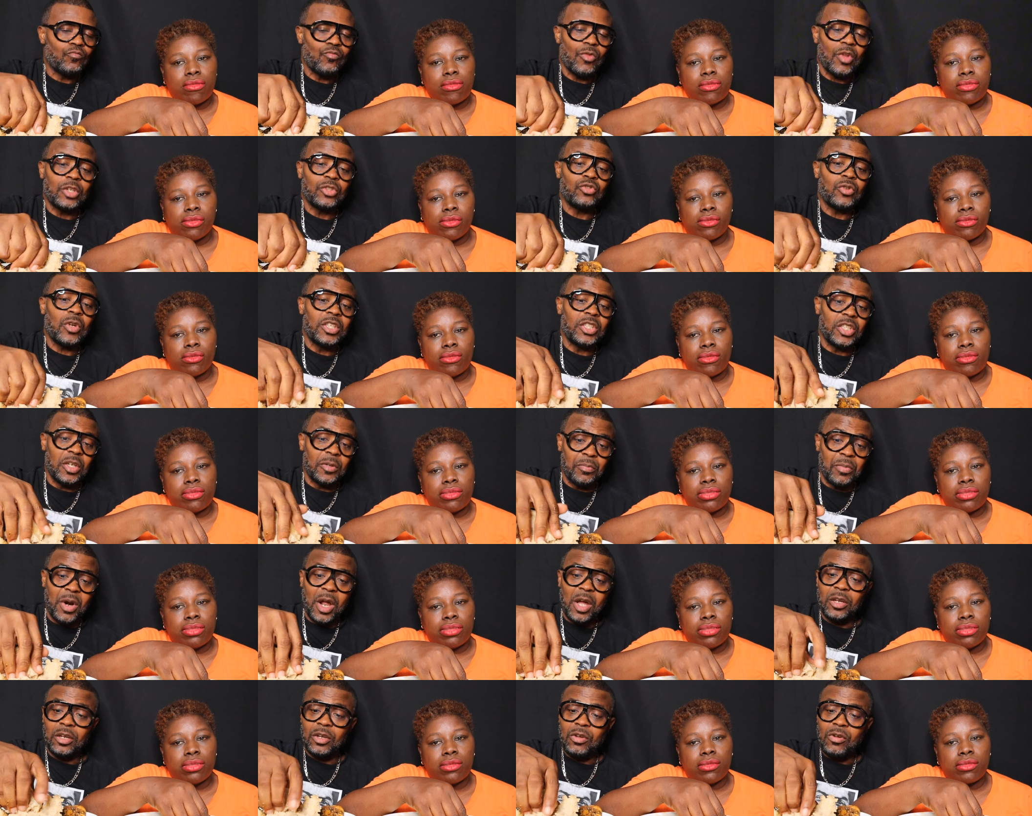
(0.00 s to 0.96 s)
Speaker 1: That's why it's a
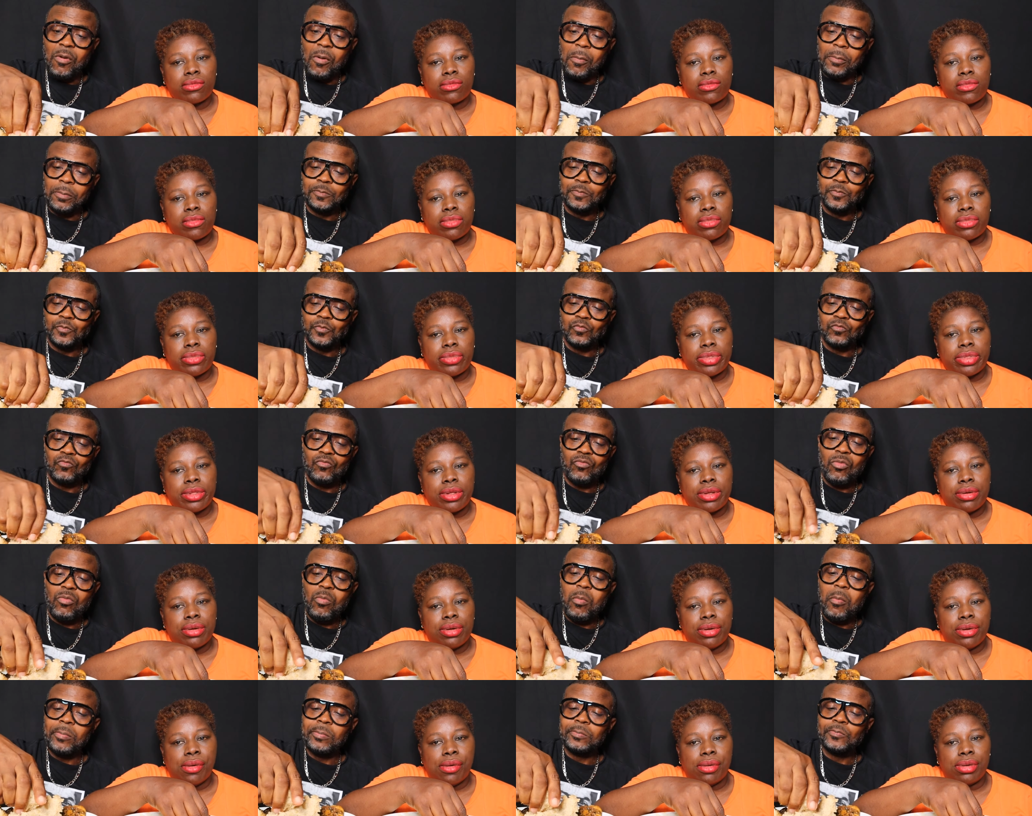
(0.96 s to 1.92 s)
prank.
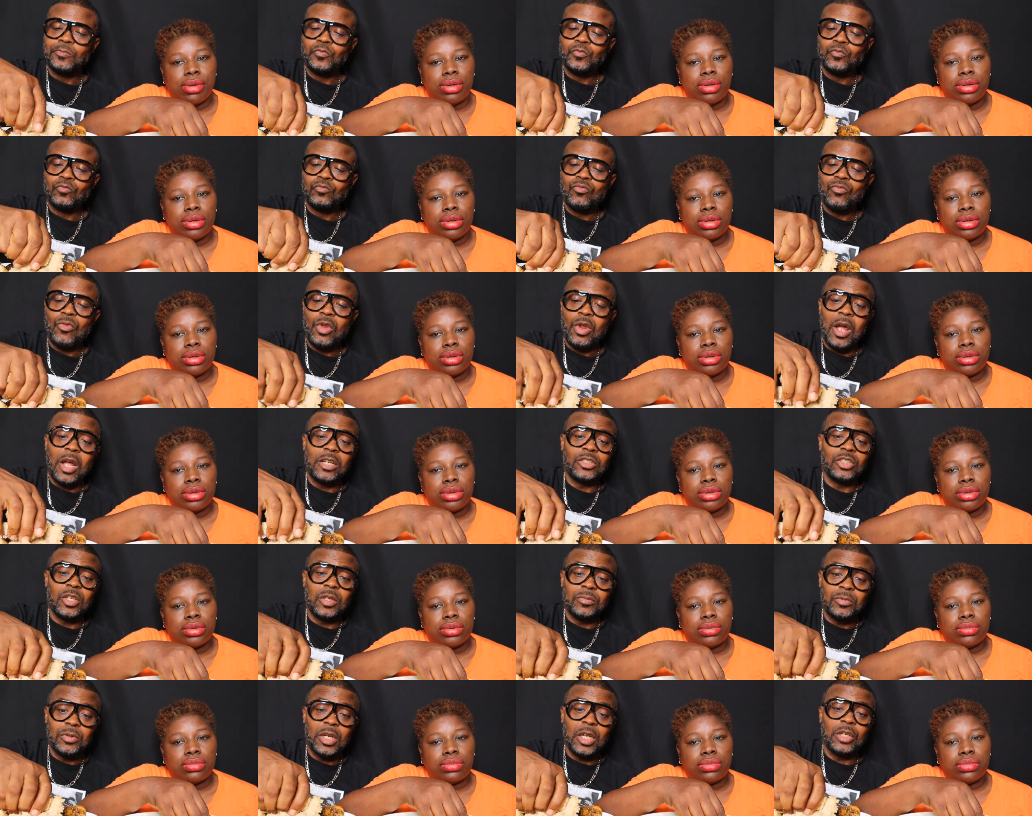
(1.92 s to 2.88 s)

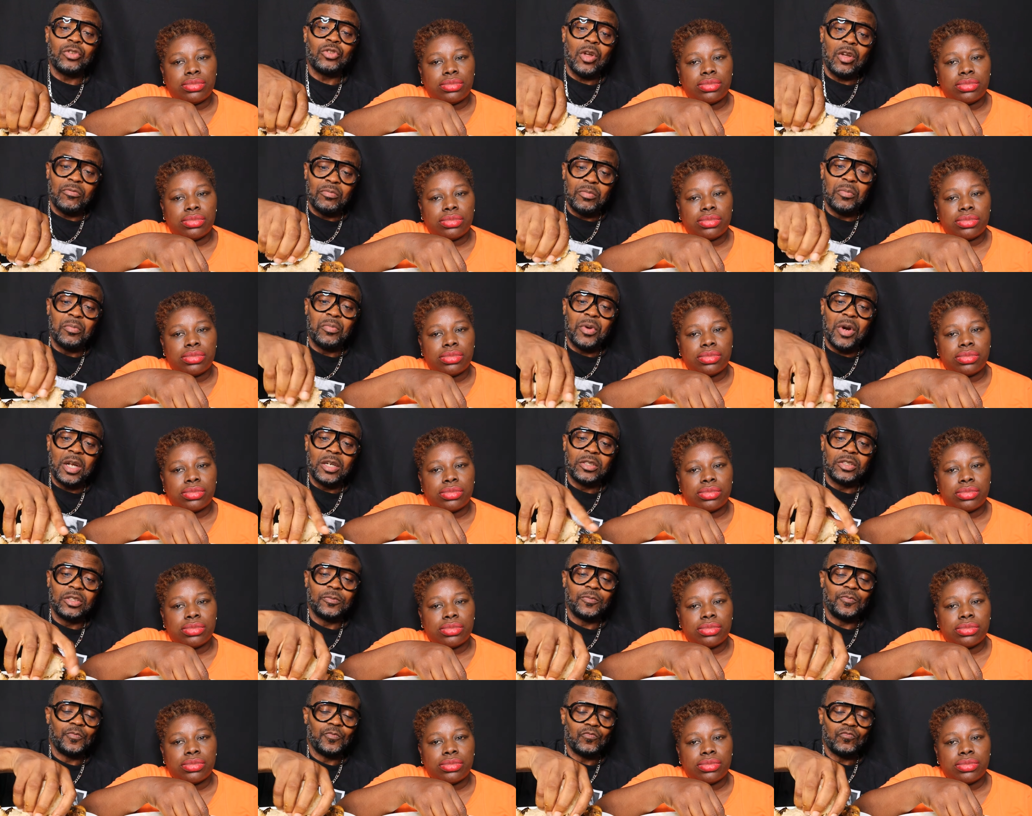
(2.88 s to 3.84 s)
Accept that you have been
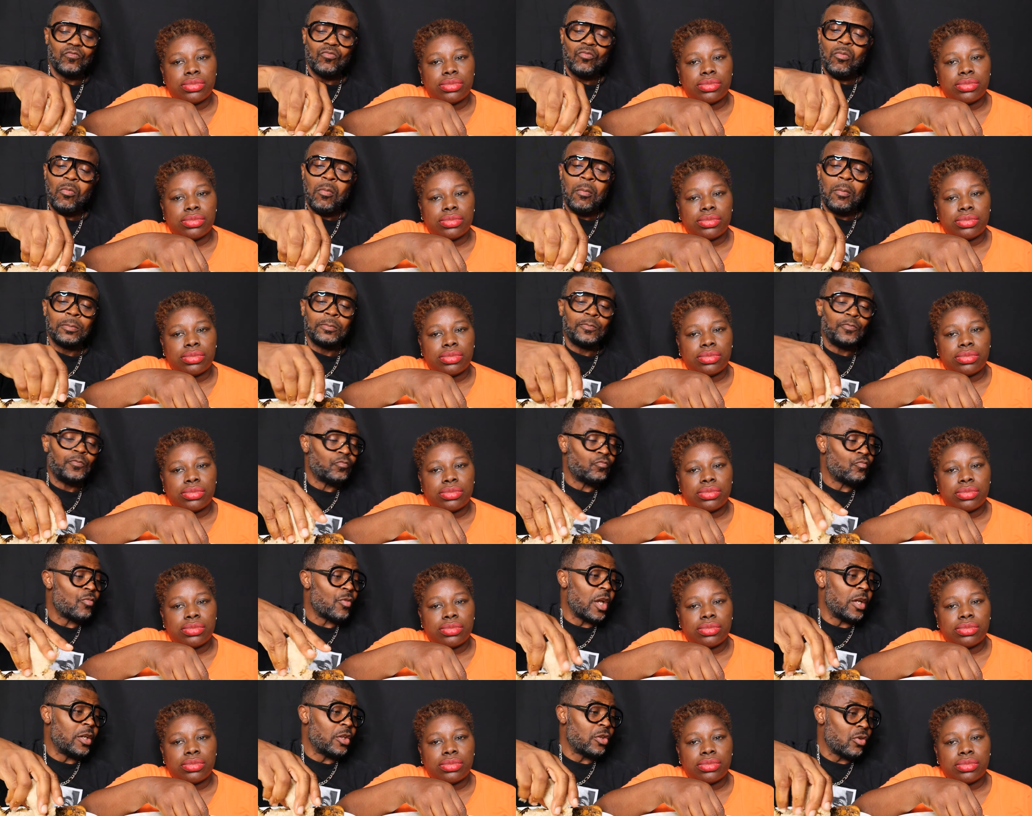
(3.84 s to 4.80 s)
pranked.
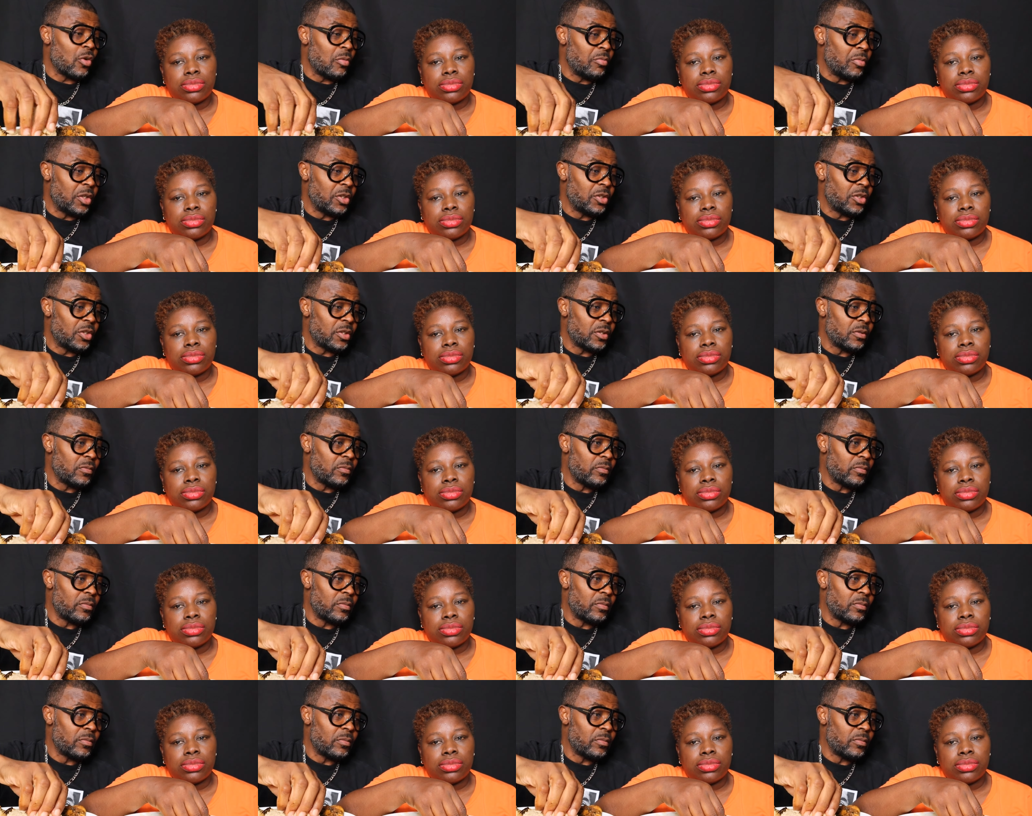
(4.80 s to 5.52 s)
Any comments?